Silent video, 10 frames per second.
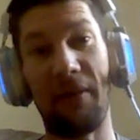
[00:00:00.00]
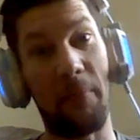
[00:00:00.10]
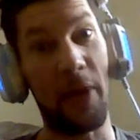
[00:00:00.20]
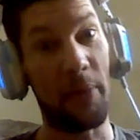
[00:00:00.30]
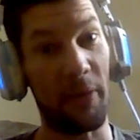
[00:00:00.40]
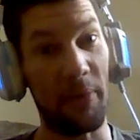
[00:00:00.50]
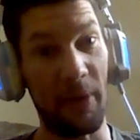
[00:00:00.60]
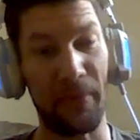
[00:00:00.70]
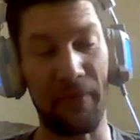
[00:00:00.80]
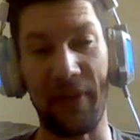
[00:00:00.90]
maybe I'll be
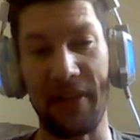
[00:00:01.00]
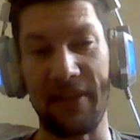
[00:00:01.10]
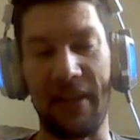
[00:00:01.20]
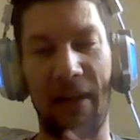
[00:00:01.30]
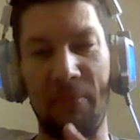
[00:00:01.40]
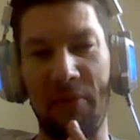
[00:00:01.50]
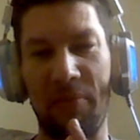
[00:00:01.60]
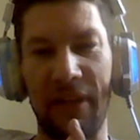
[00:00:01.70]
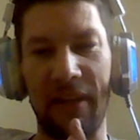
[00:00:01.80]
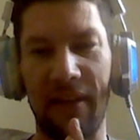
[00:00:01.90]
able to fix it. I'm going to
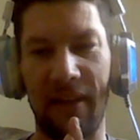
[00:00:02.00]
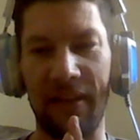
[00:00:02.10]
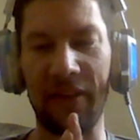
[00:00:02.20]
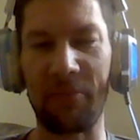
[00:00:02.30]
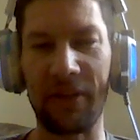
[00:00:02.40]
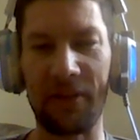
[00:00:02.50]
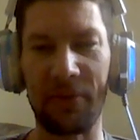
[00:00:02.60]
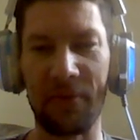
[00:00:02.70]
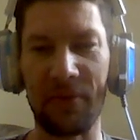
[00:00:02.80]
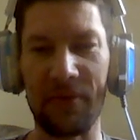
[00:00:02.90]
bring a little bit of
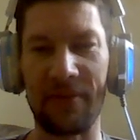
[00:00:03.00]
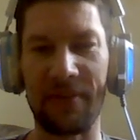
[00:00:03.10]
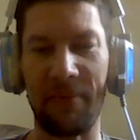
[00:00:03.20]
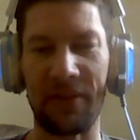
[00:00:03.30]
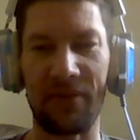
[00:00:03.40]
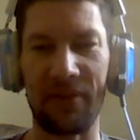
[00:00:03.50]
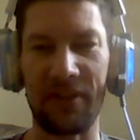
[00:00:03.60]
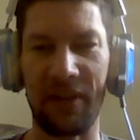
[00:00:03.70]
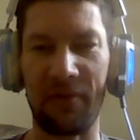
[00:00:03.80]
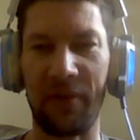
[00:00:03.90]
tools and some extra
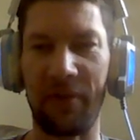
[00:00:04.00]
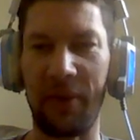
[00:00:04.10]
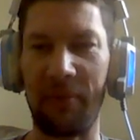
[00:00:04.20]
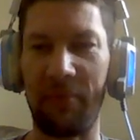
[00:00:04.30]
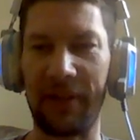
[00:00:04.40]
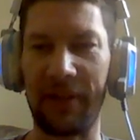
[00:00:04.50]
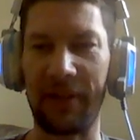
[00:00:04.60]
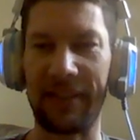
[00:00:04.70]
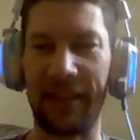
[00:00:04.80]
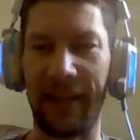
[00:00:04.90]
stuff with me. But
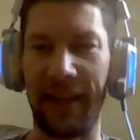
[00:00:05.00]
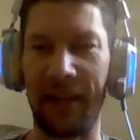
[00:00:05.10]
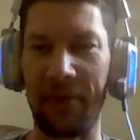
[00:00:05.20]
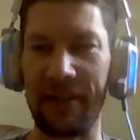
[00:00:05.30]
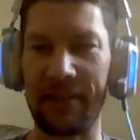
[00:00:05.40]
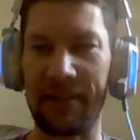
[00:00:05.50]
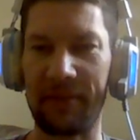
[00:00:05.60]
anyways,